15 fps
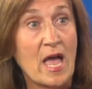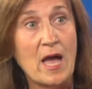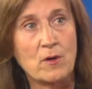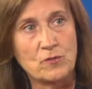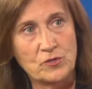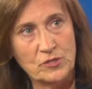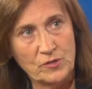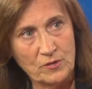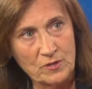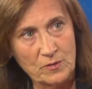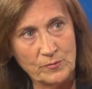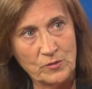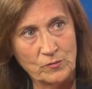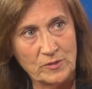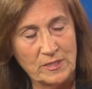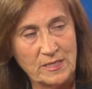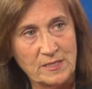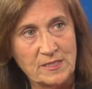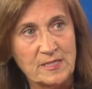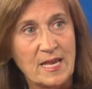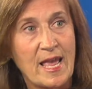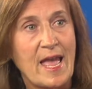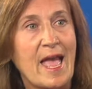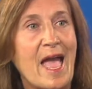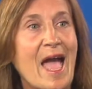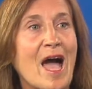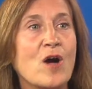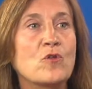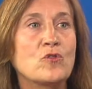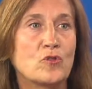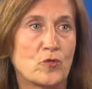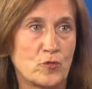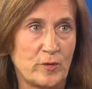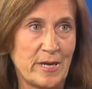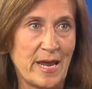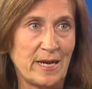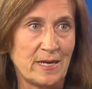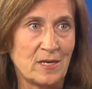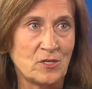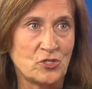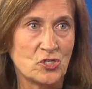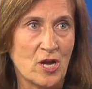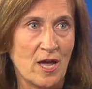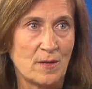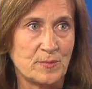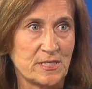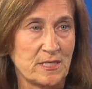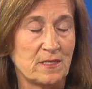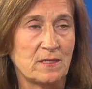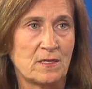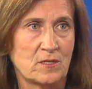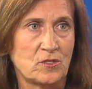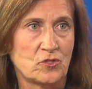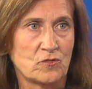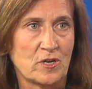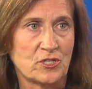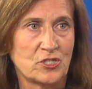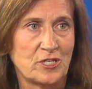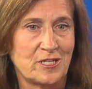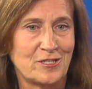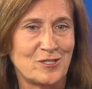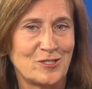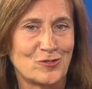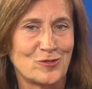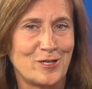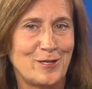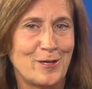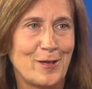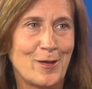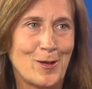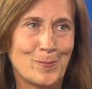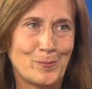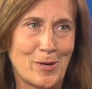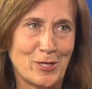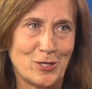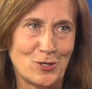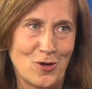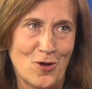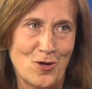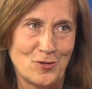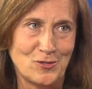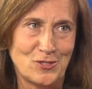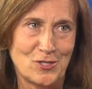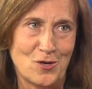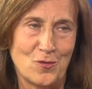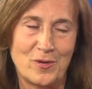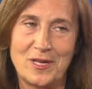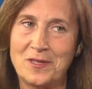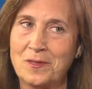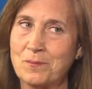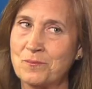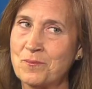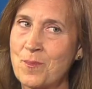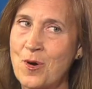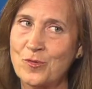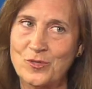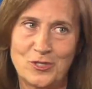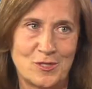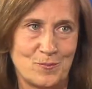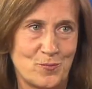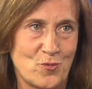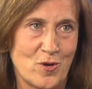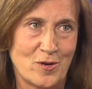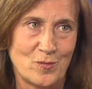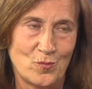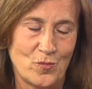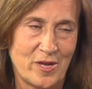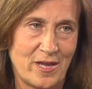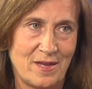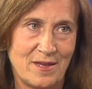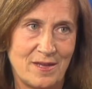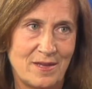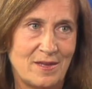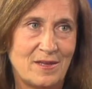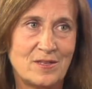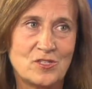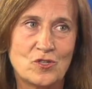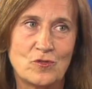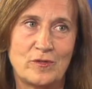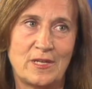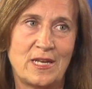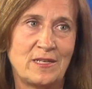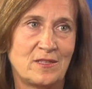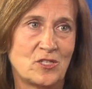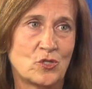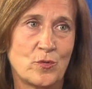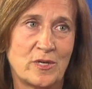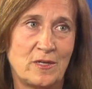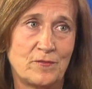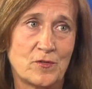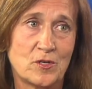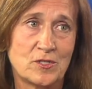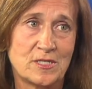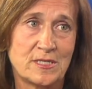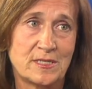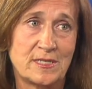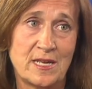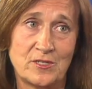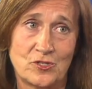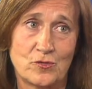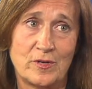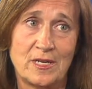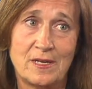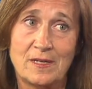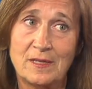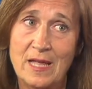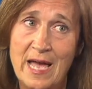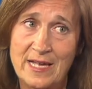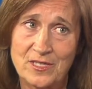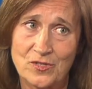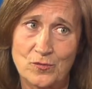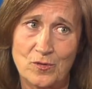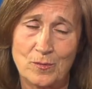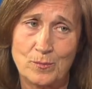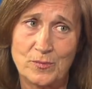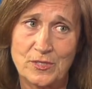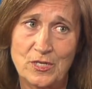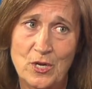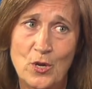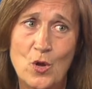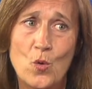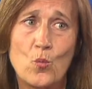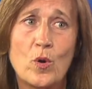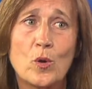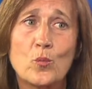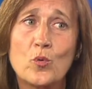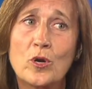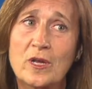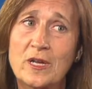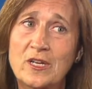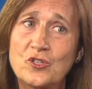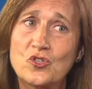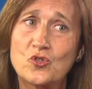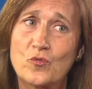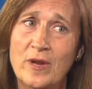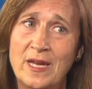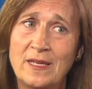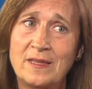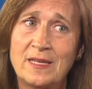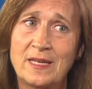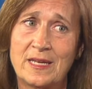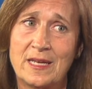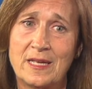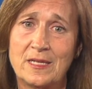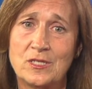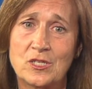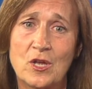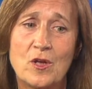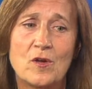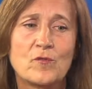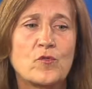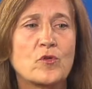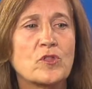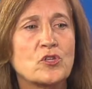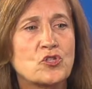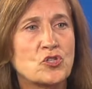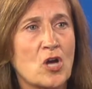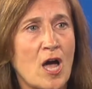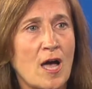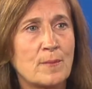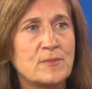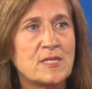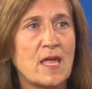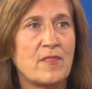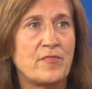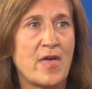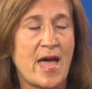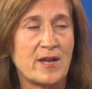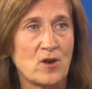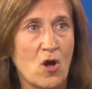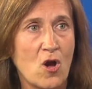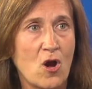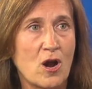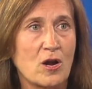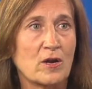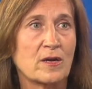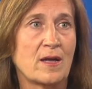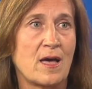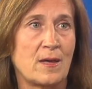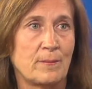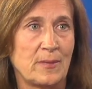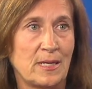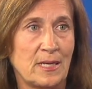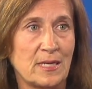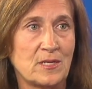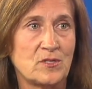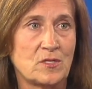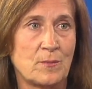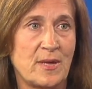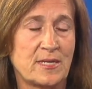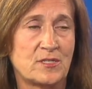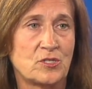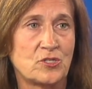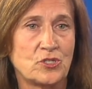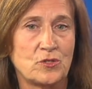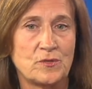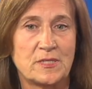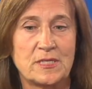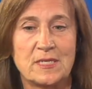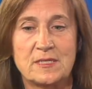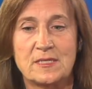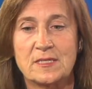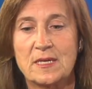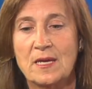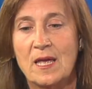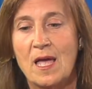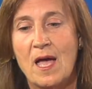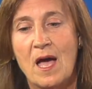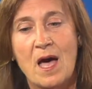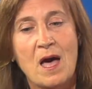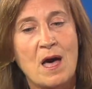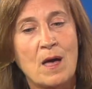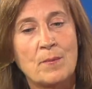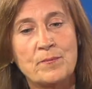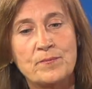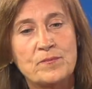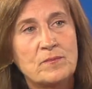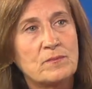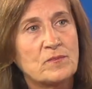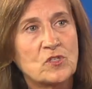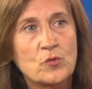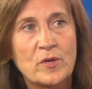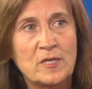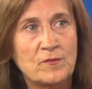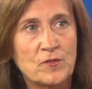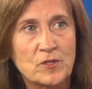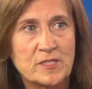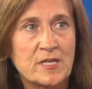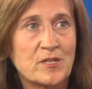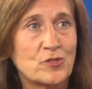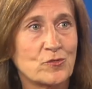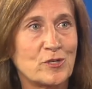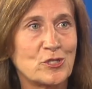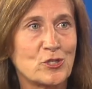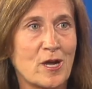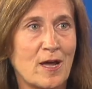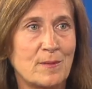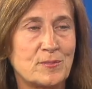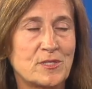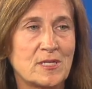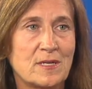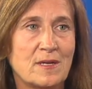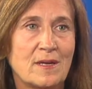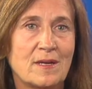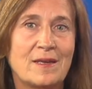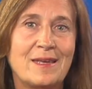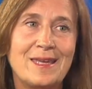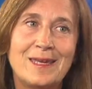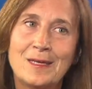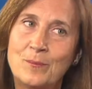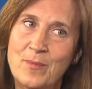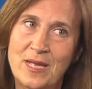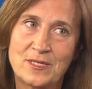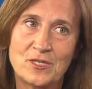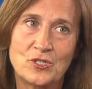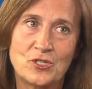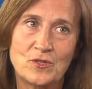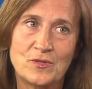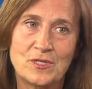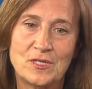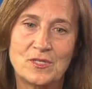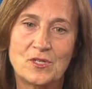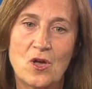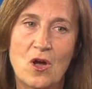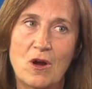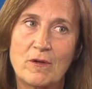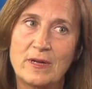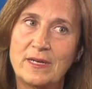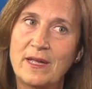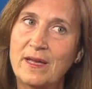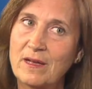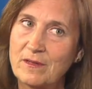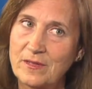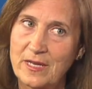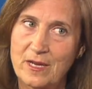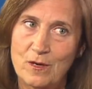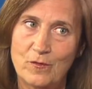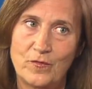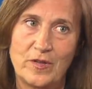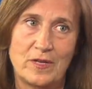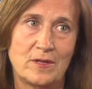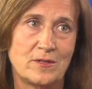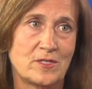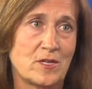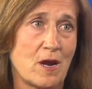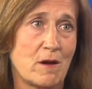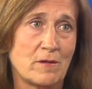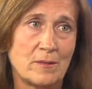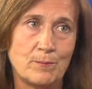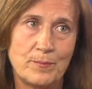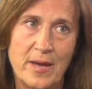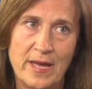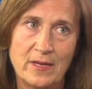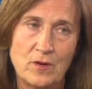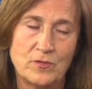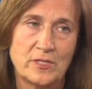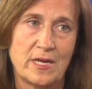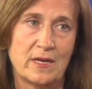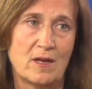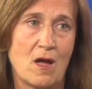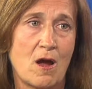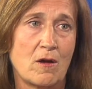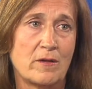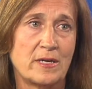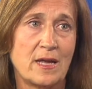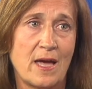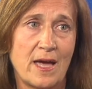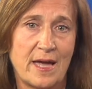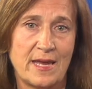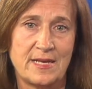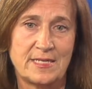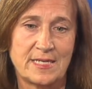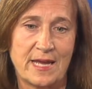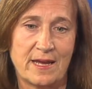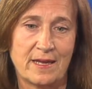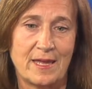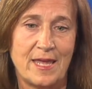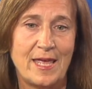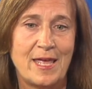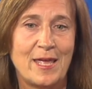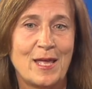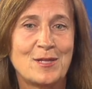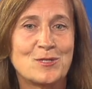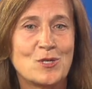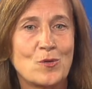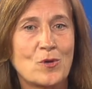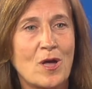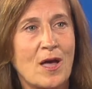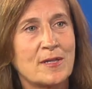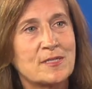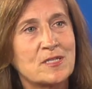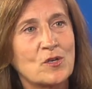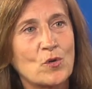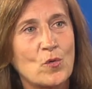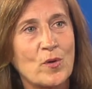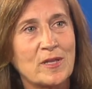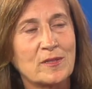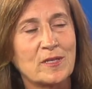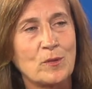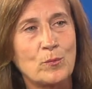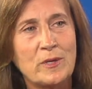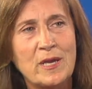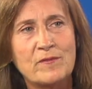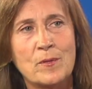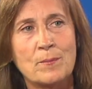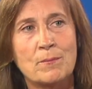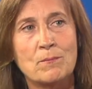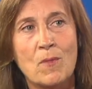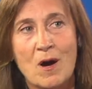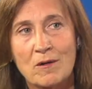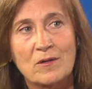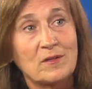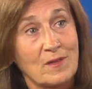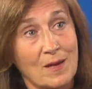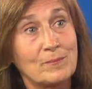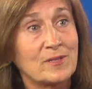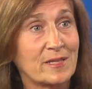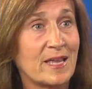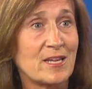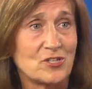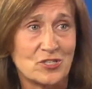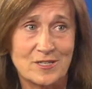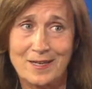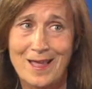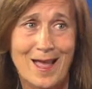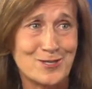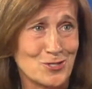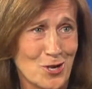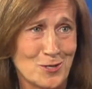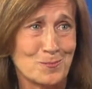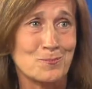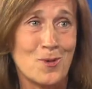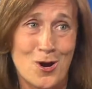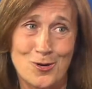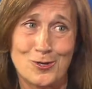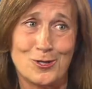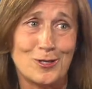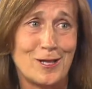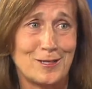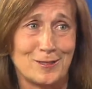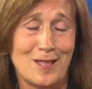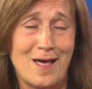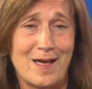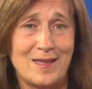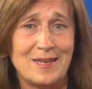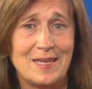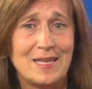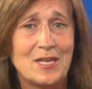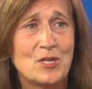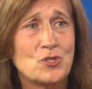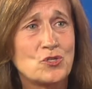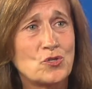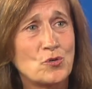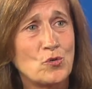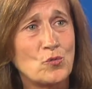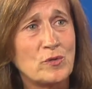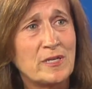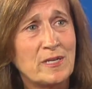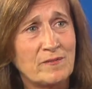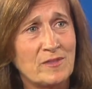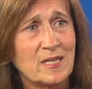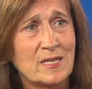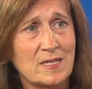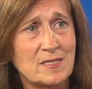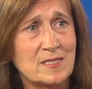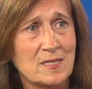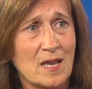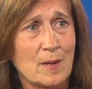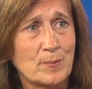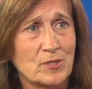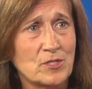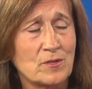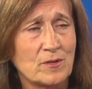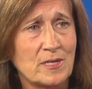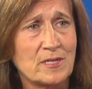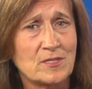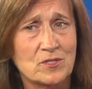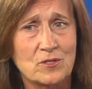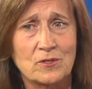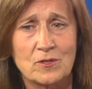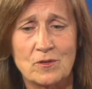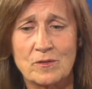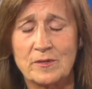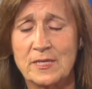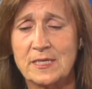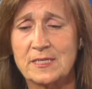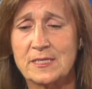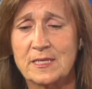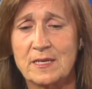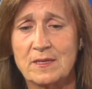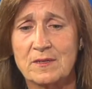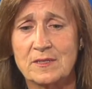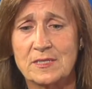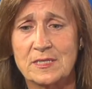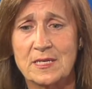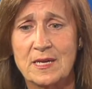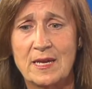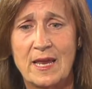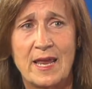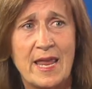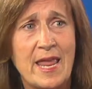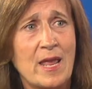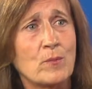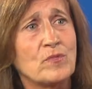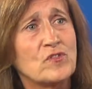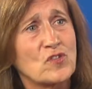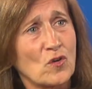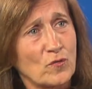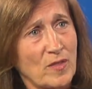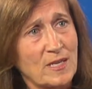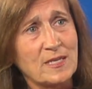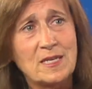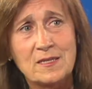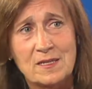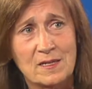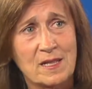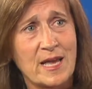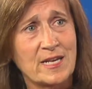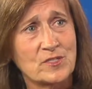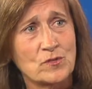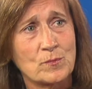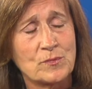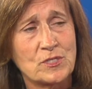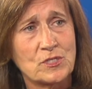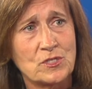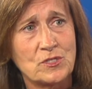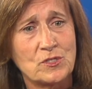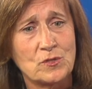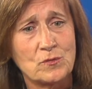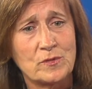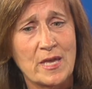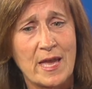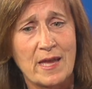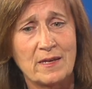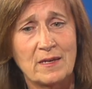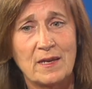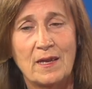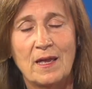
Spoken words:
out to the communities, out creating jobs in the construction industry, but it also, in the most important way, is creating the 21st century classrooms where we're going to train the kids for the jobs that are coming into Massachusetts. 21st century jobs in Massachusetts are in healthcare fields, are in biotech, are in high tech. And so consequently, we have a moral obligation, I talk moral a lot, to give the kids the opportunities to learn these skills. And so they need the classrooms to do that.